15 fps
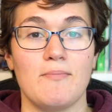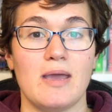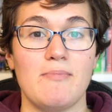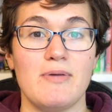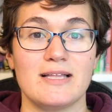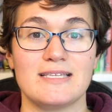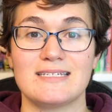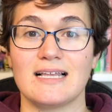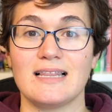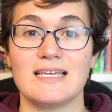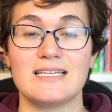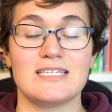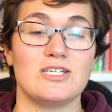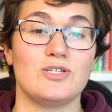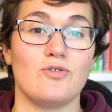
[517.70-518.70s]
Maybe it's to
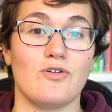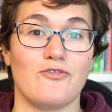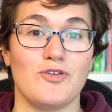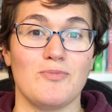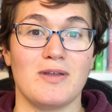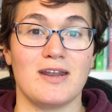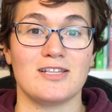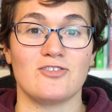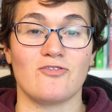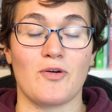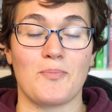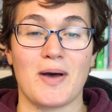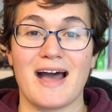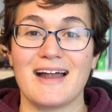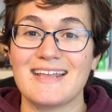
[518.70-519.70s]
listen to a few minutes of
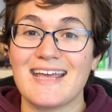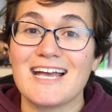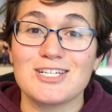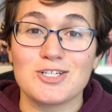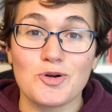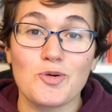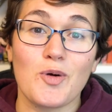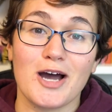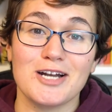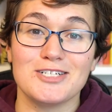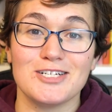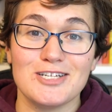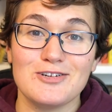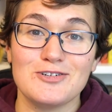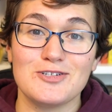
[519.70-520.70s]
a podcast or watch
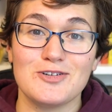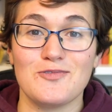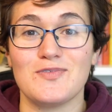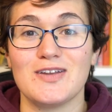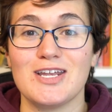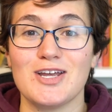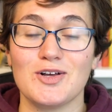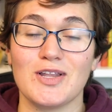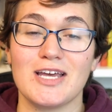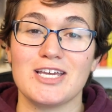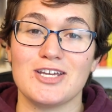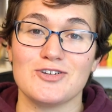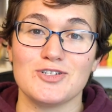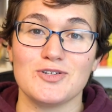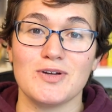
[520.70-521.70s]
a YouTube video
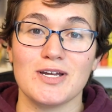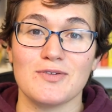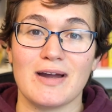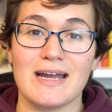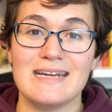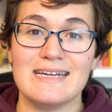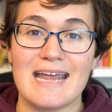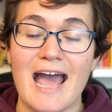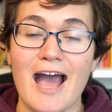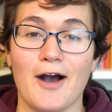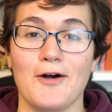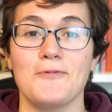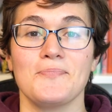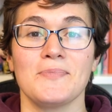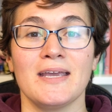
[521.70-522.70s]
like you're doing right
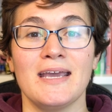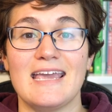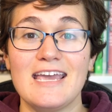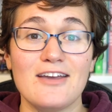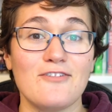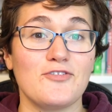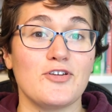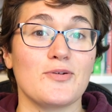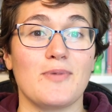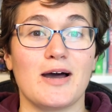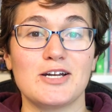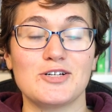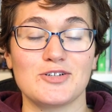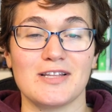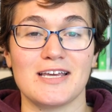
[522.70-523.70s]
now. If your
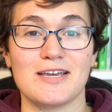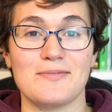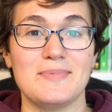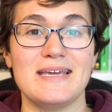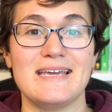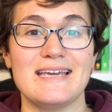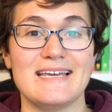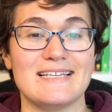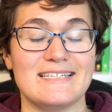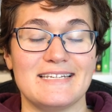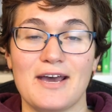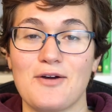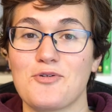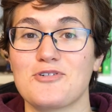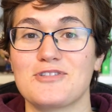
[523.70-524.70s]
mantra, like me, is
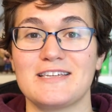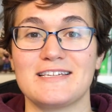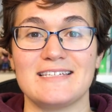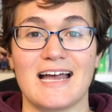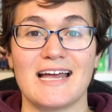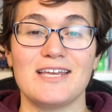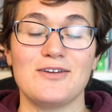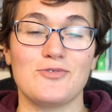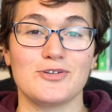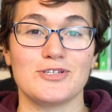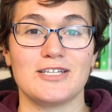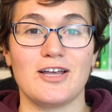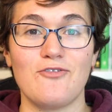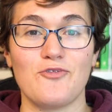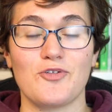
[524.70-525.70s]
net worth does not equal
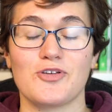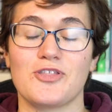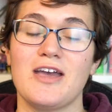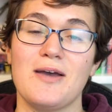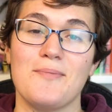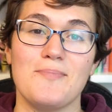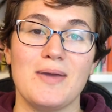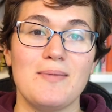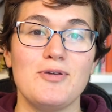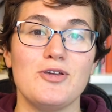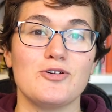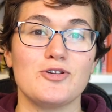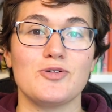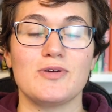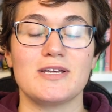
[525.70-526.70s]
self-worth, maybe
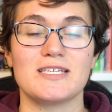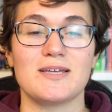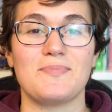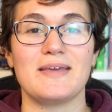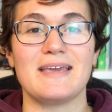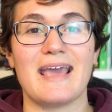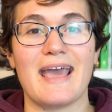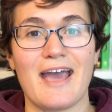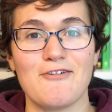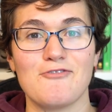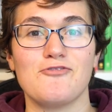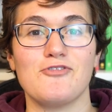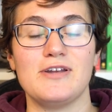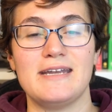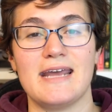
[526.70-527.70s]
you're doing something
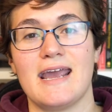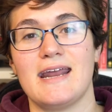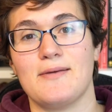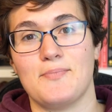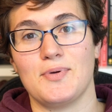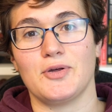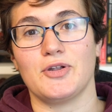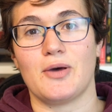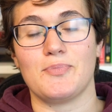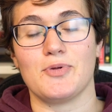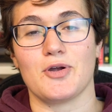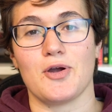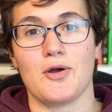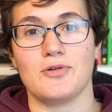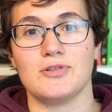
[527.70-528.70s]
every day to build up
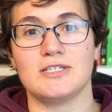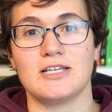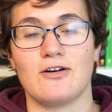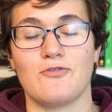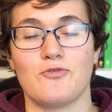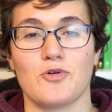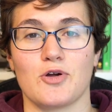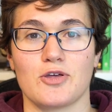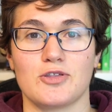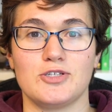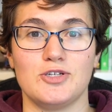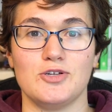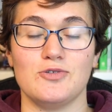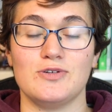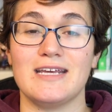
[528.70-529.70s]
your own self-worth,
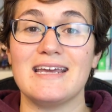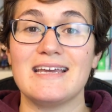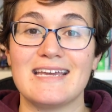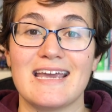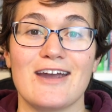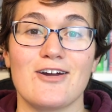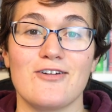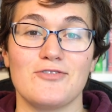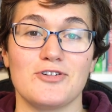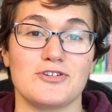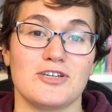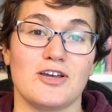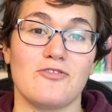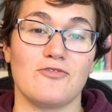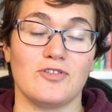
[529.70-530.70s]
to take care of
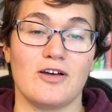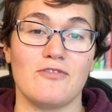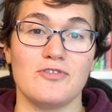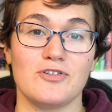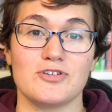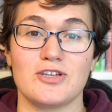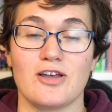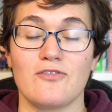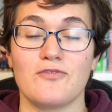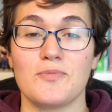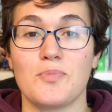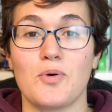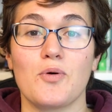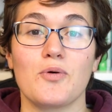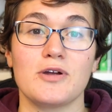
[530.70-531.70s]
yourself, love yourself,
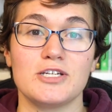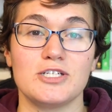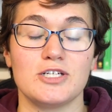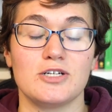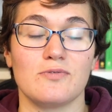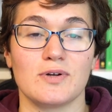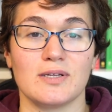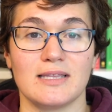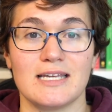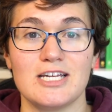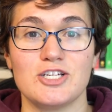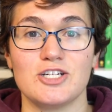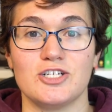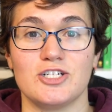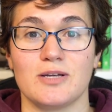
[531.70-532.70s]
and pour into your
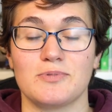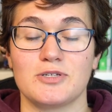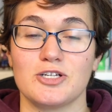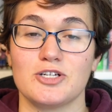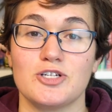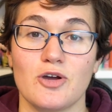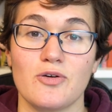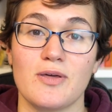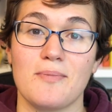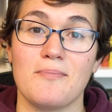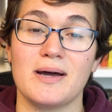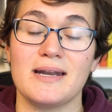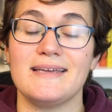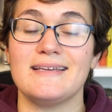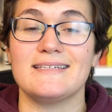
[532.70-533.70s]
relationships, to show that
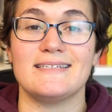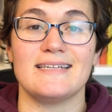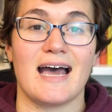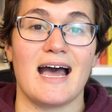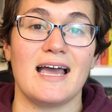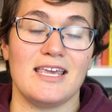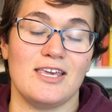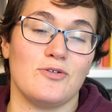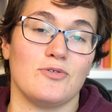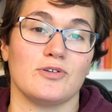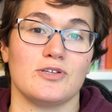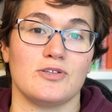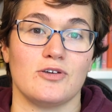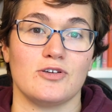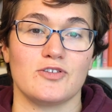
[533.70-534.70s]
money is not equal
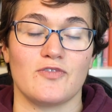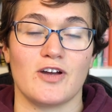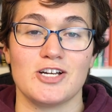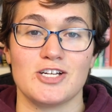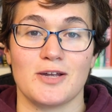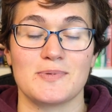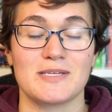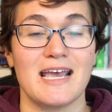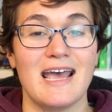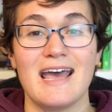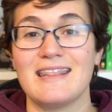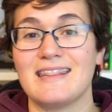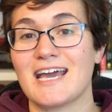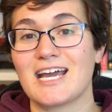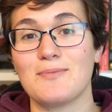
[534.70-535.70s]
to those friendships.
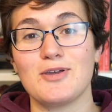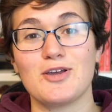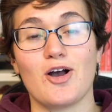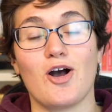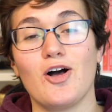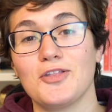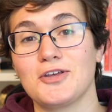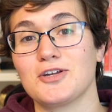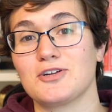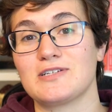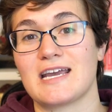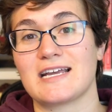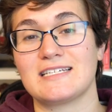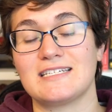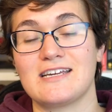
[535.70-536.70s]
That could be calling or
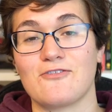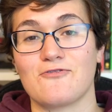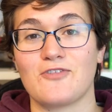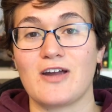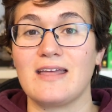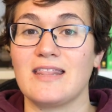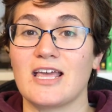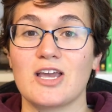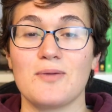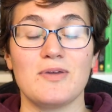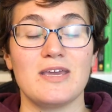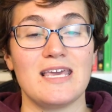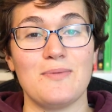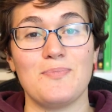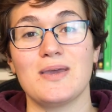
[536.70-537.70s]
texting a friend. That could
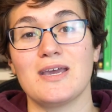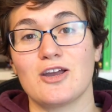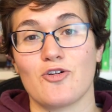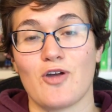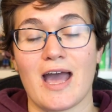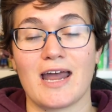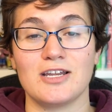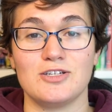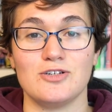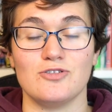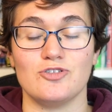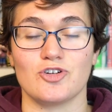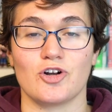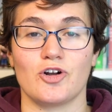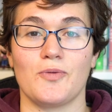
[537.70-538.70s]
be keeping a
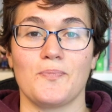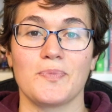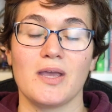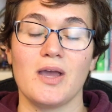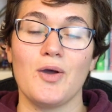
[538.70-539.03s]
gratitude journal.